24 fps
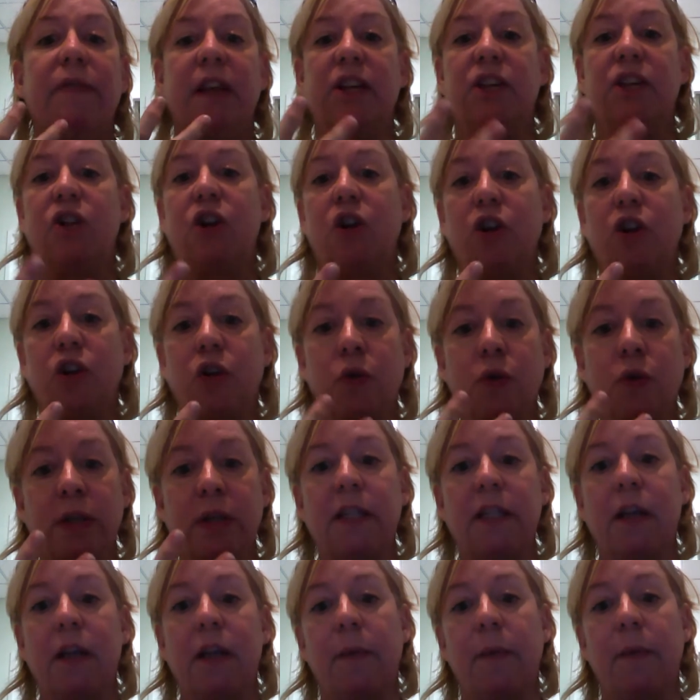They start
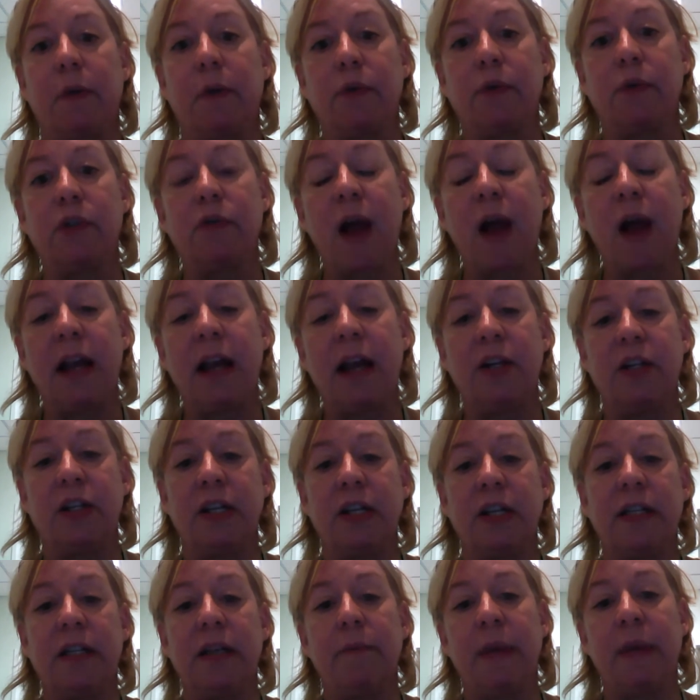using some of those
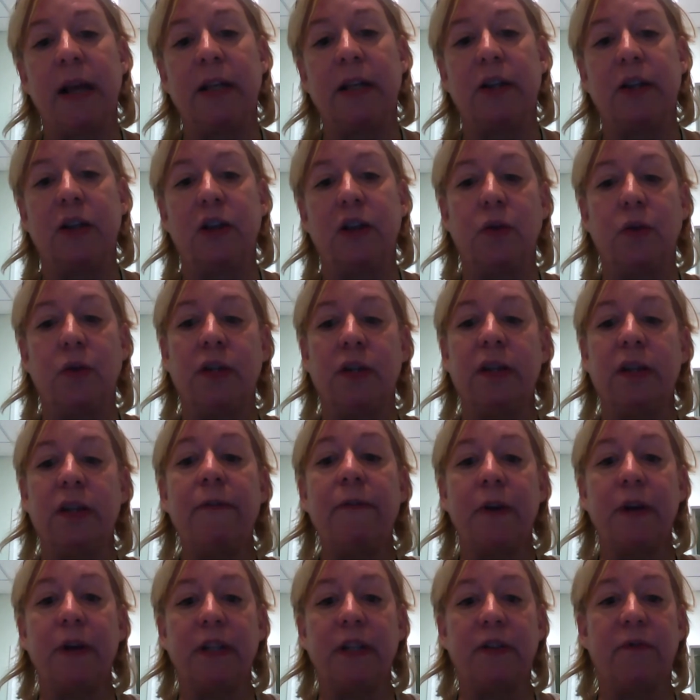strategies, it makes a huge
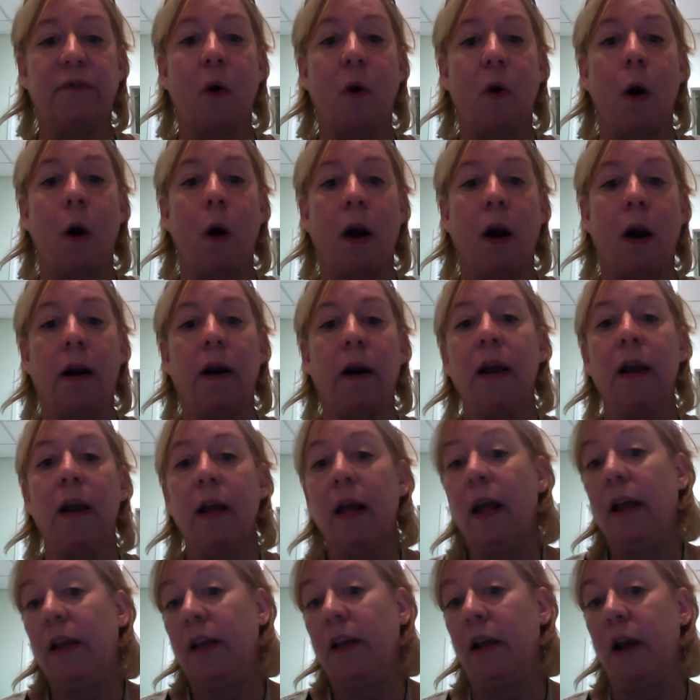difference for
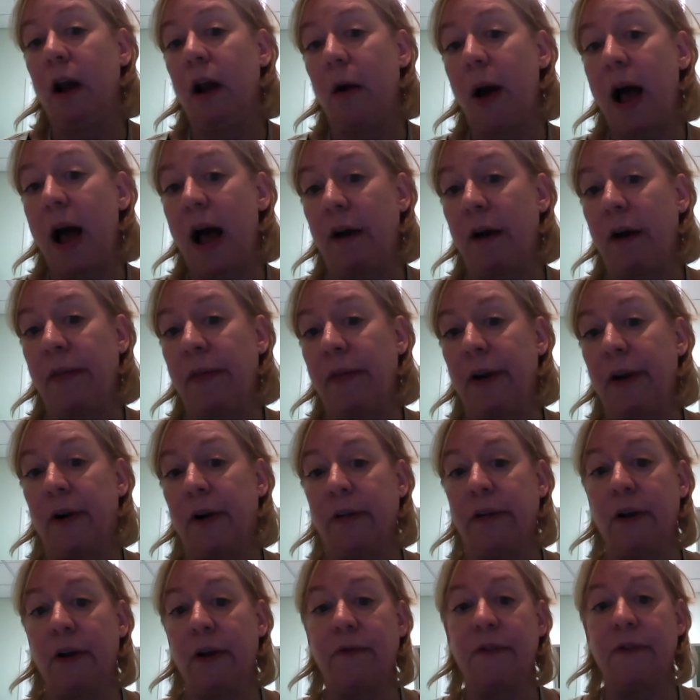how
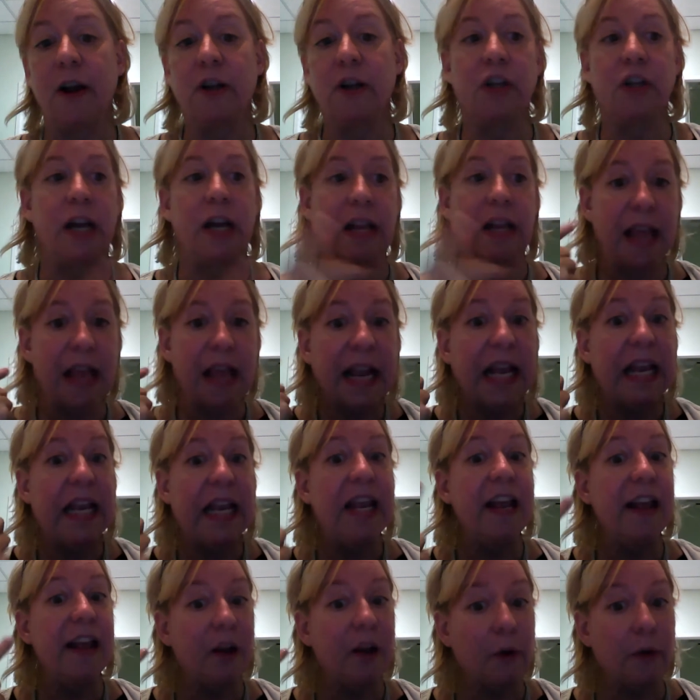they're functioning, and they can
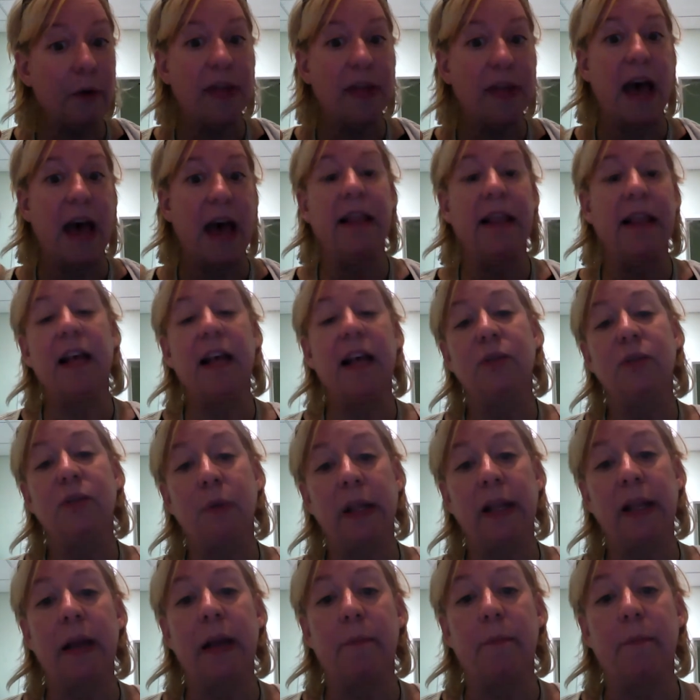hear that, and that's
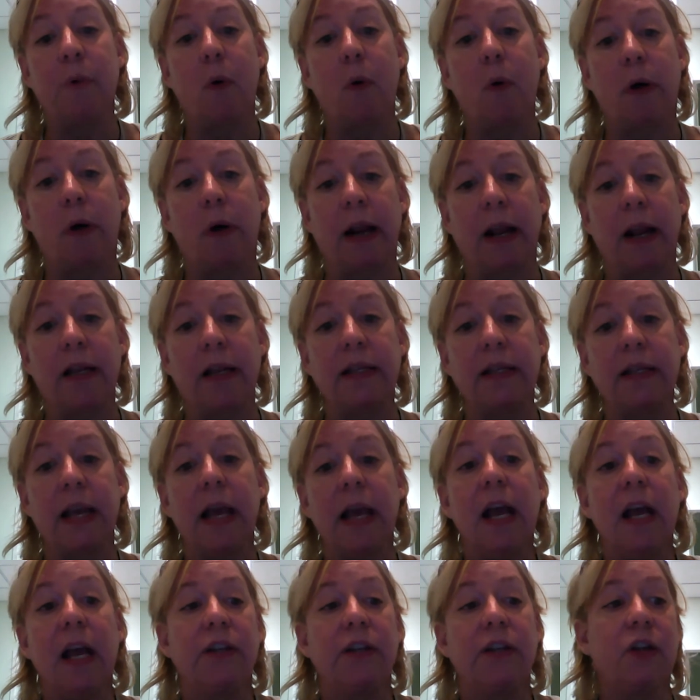really important.
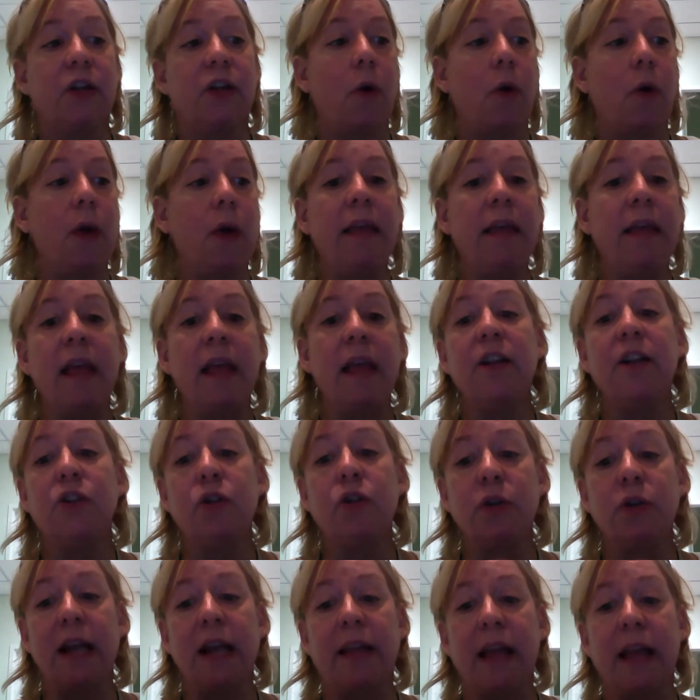So, and then as
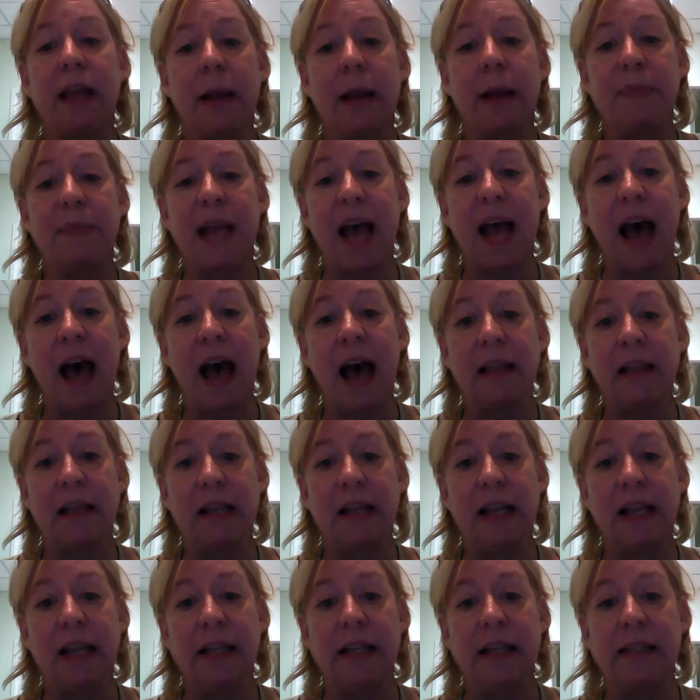you take that up to
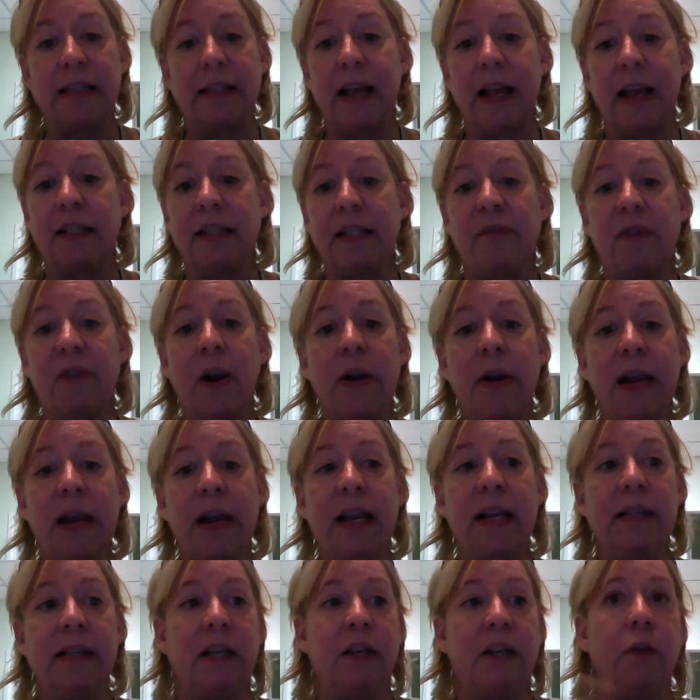athletes, it's very
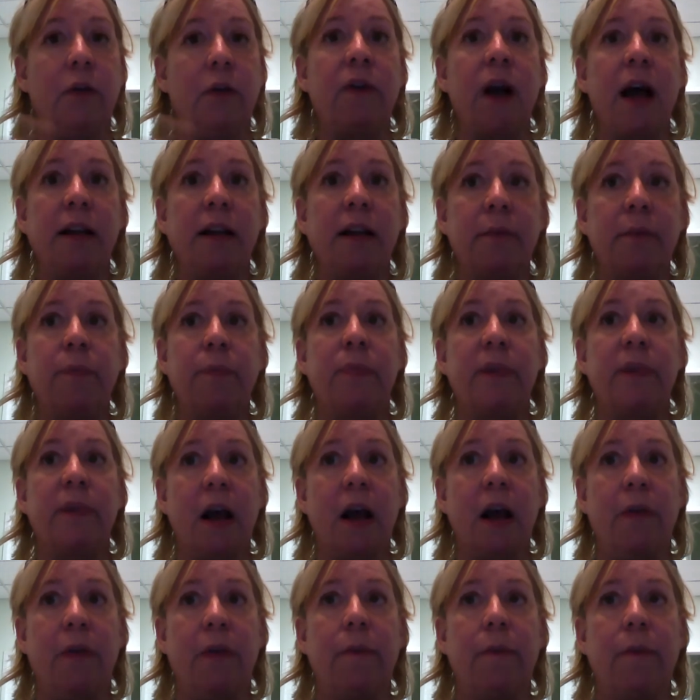easy. You've got to
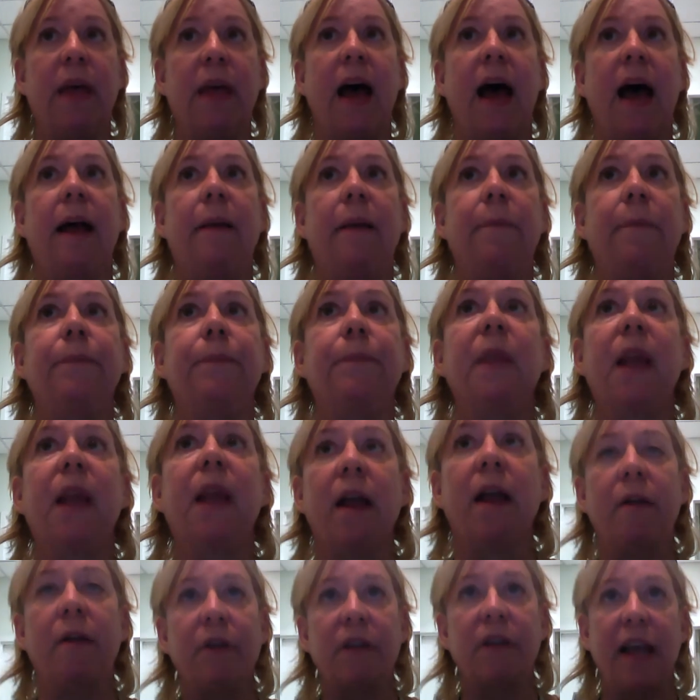tell them that
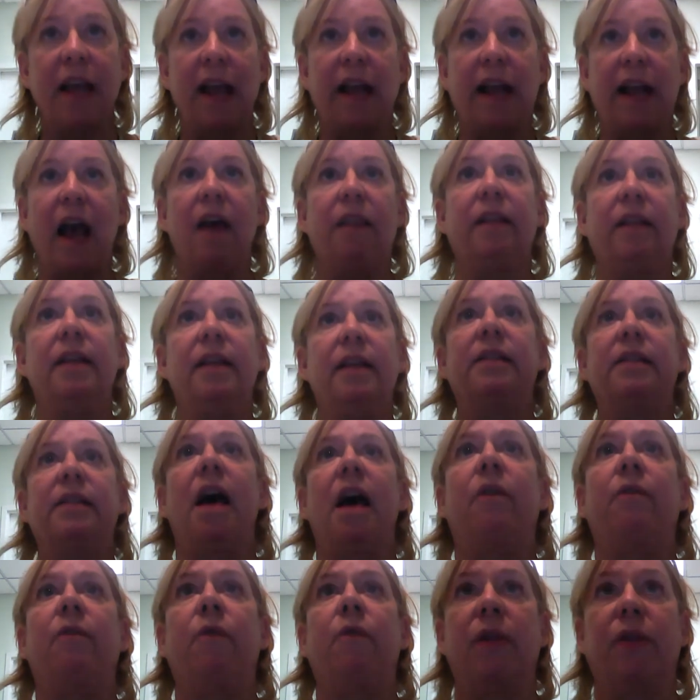I never take athletes
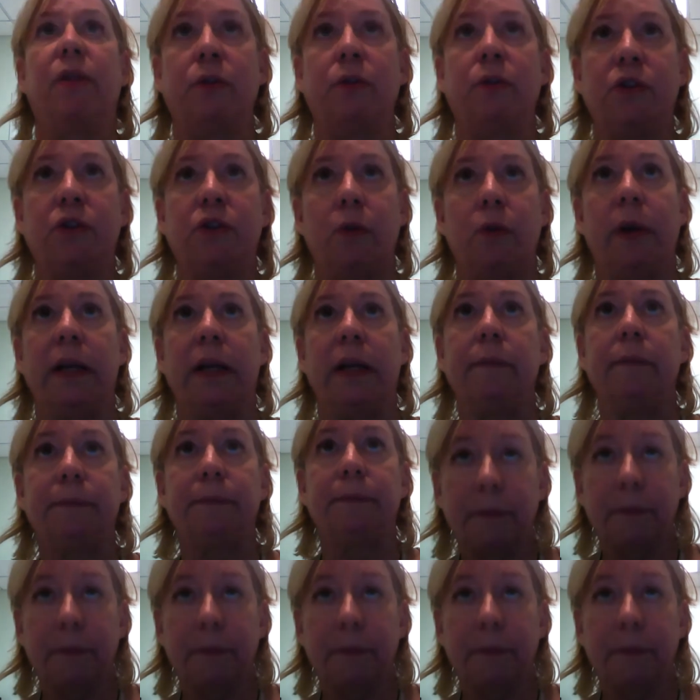out of what they're doing,